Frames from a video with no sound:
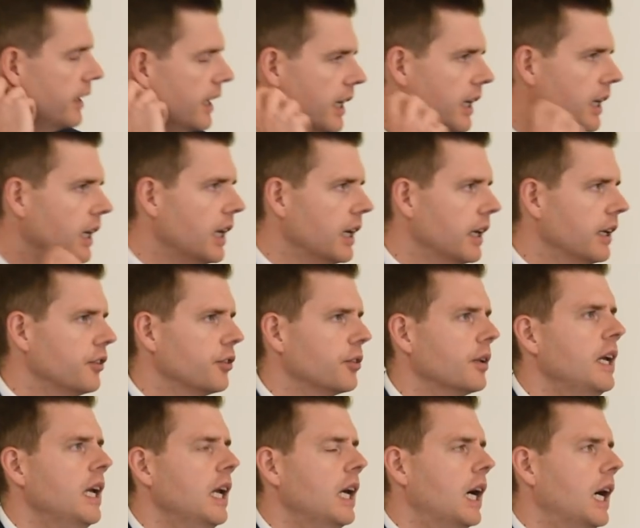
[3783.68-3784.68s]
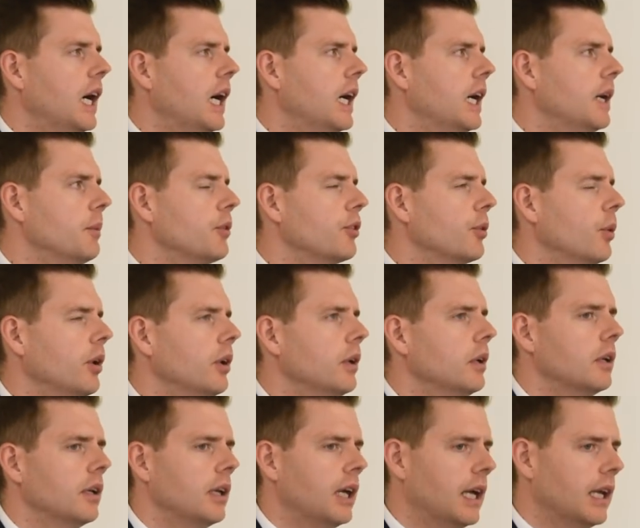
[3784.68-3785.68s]
Yeah. So
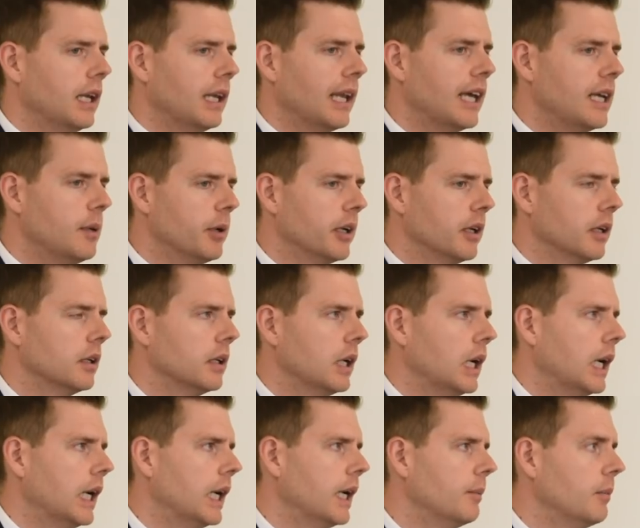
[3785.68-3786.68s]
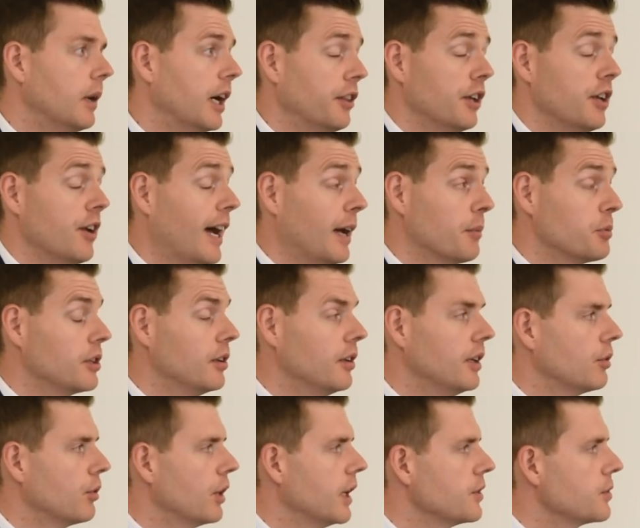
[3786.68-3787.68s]
on Labour, I think you're
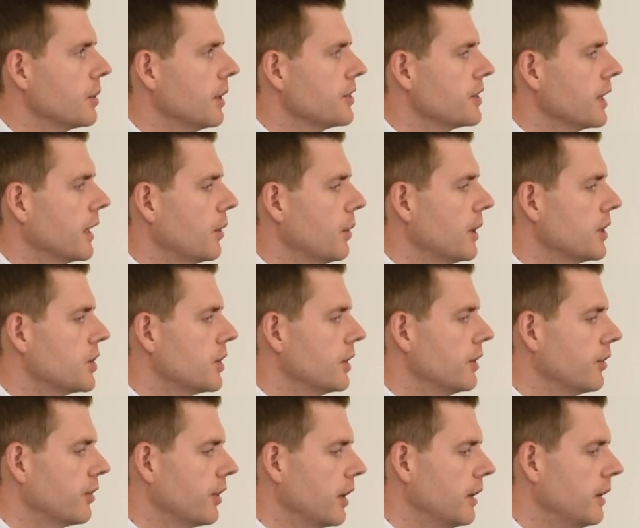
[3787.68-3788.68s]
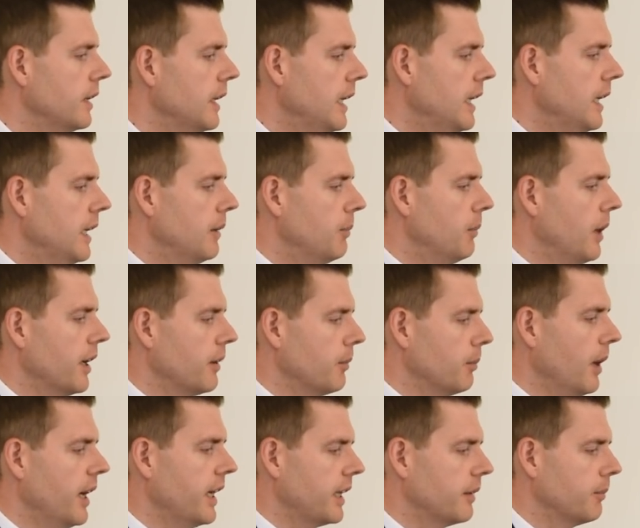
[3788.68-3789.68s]
absolutely right to ask that question. So
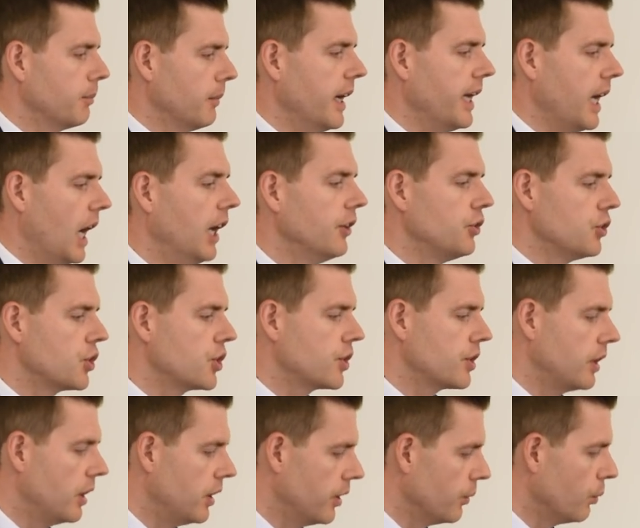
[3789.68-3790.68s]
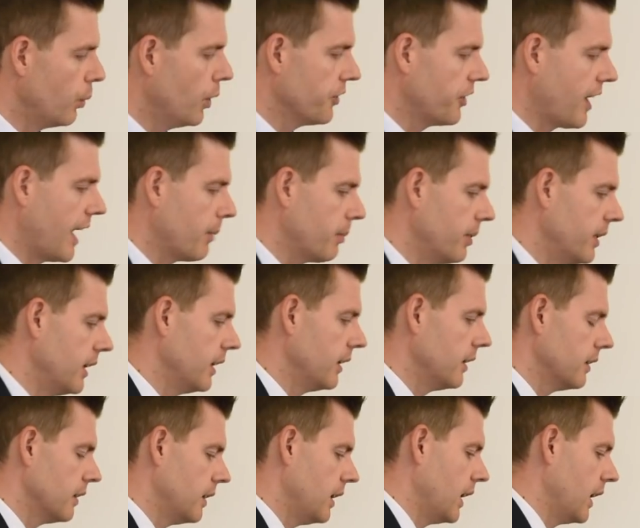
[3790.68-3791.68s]
my hunch on what's
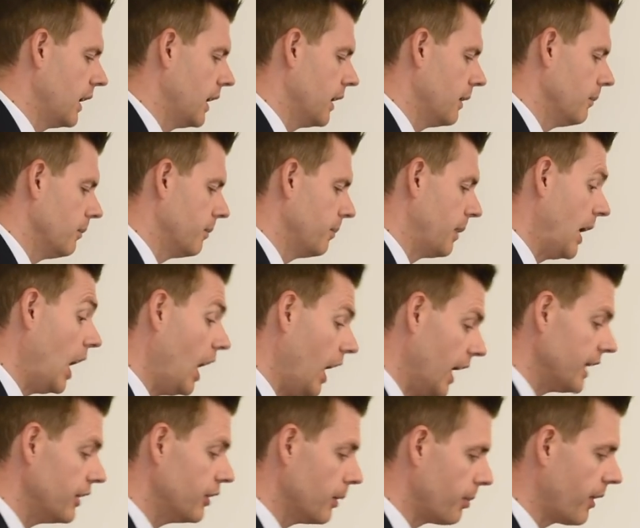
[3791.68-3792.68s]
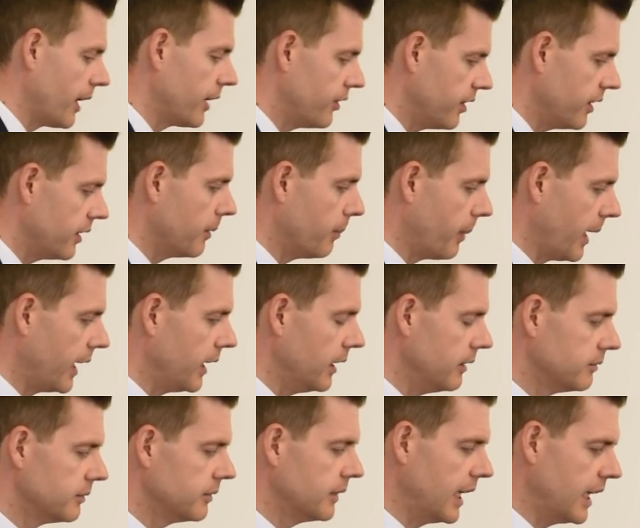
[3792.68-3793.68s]
happening behind the Brexit
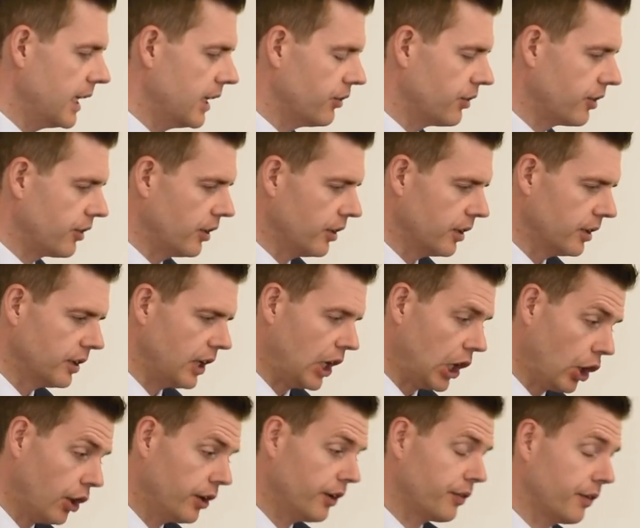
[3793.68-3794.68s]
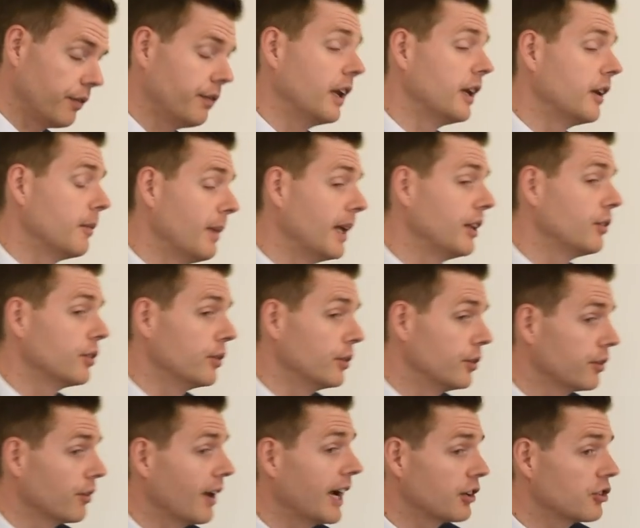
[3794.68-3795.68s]
debate is that a lot of the
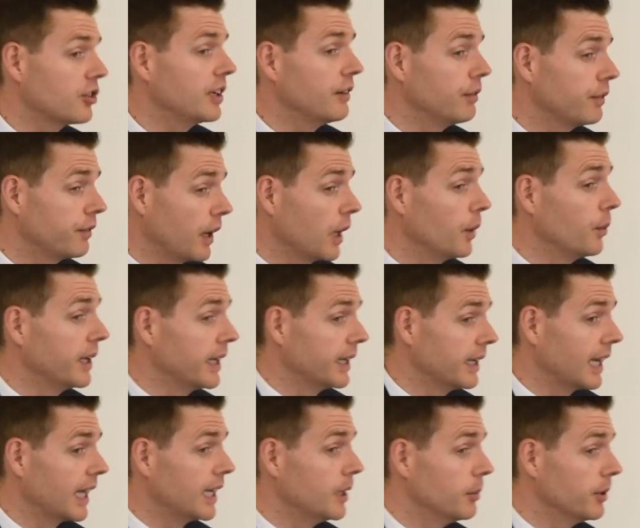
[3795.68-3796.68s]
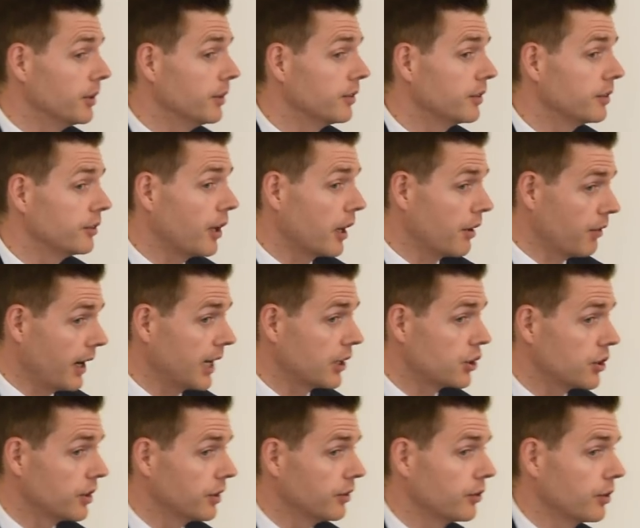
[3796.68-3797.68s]
fundamentals are actually flowing in Labour's
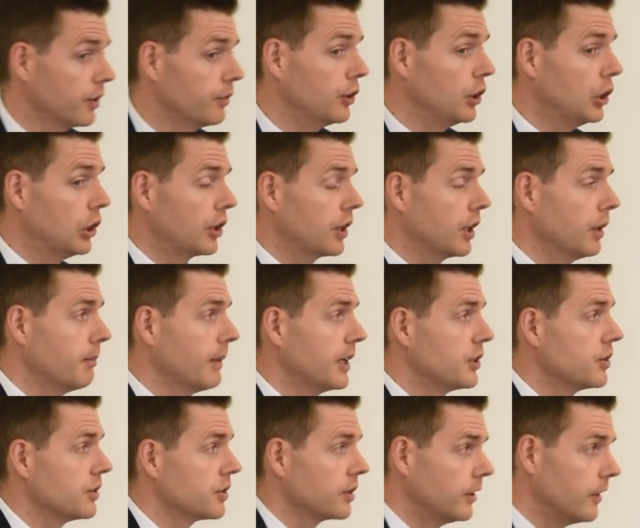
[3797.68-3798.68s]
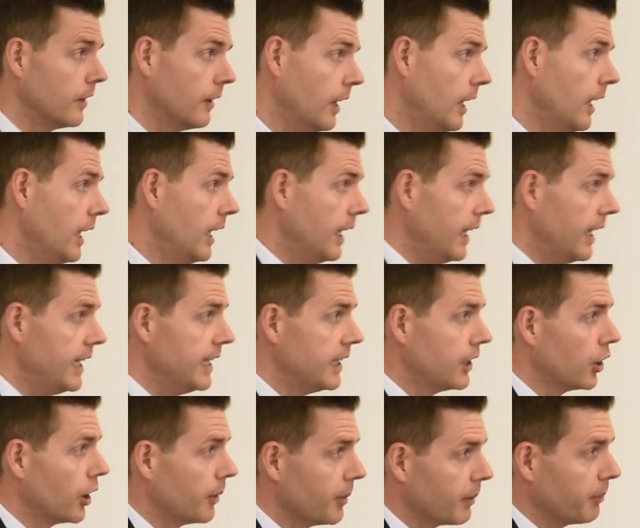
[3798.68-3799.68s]
direction. So if you look at measures on
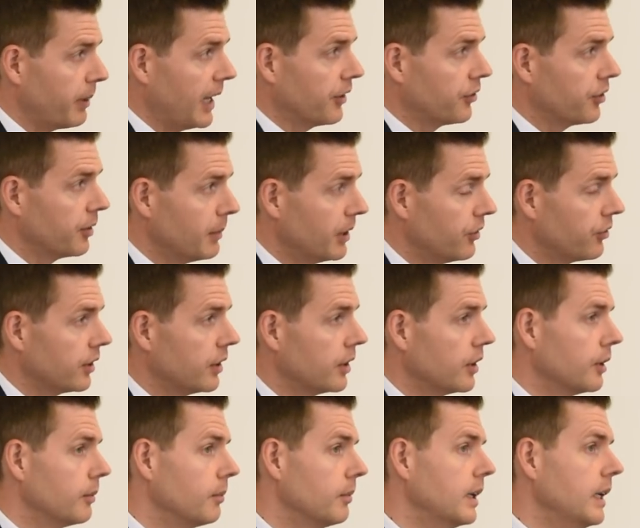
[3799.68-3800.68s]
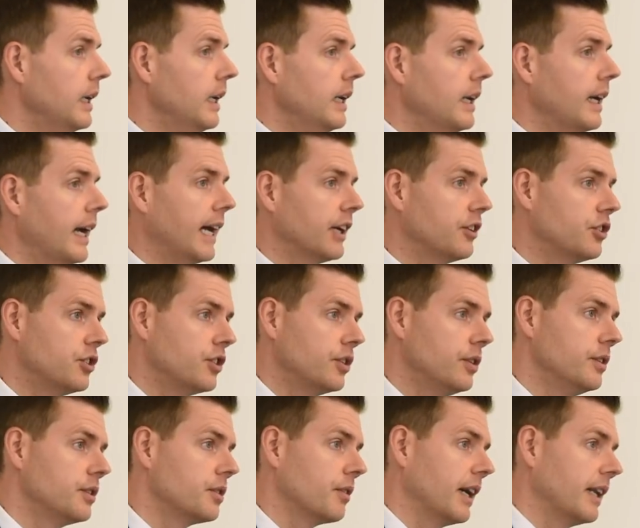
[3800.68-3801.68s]
economic pessimism,
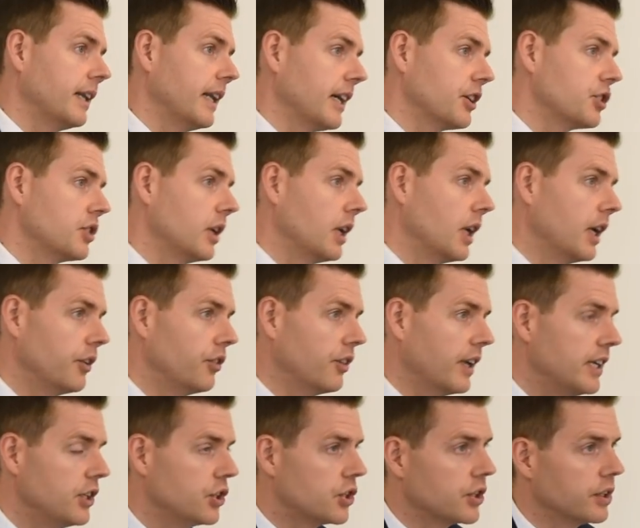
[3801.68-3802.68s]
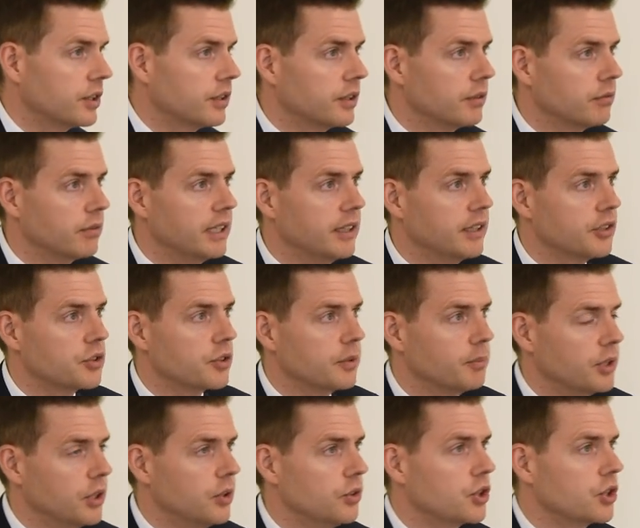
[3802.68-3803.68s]
attitudes around nationalisation,
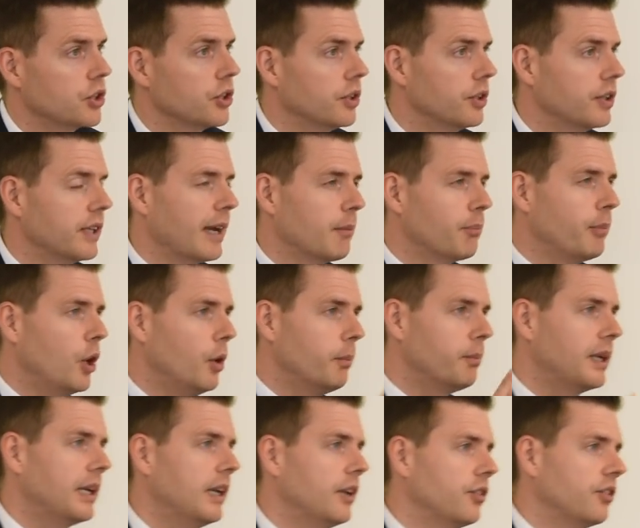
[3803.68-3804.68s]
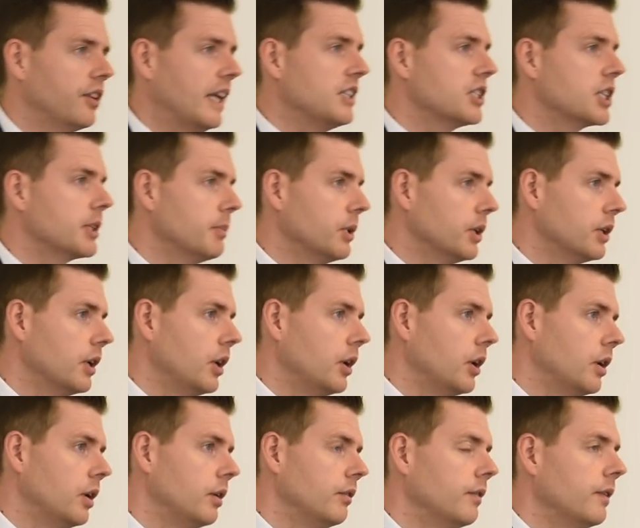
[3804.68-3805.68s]
redistribution, that populist sentiment
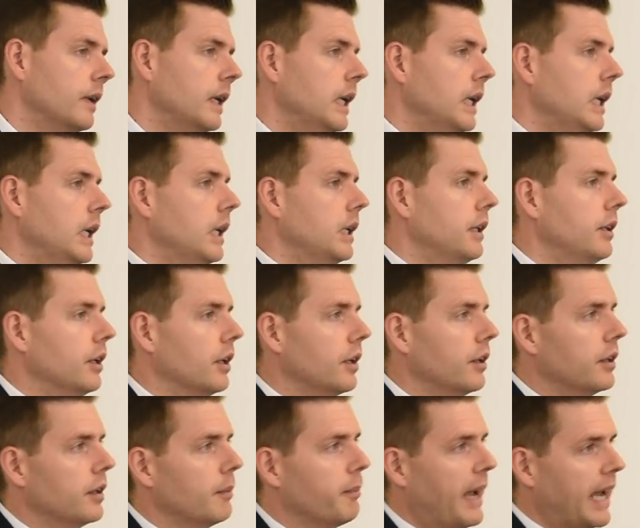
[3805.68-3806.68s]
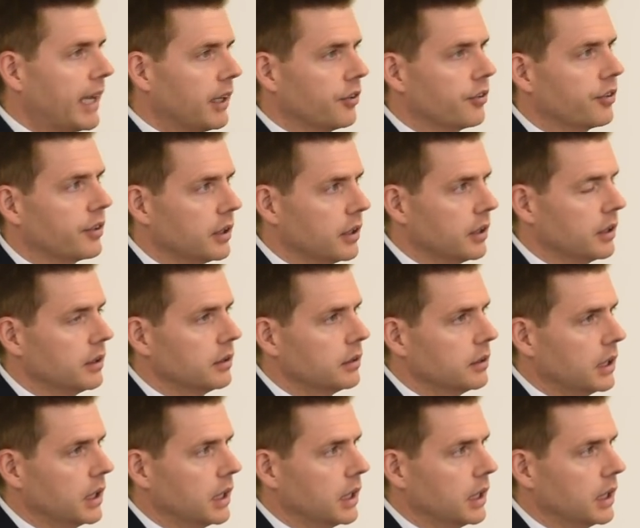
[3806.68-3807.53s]
of, you know, the banks are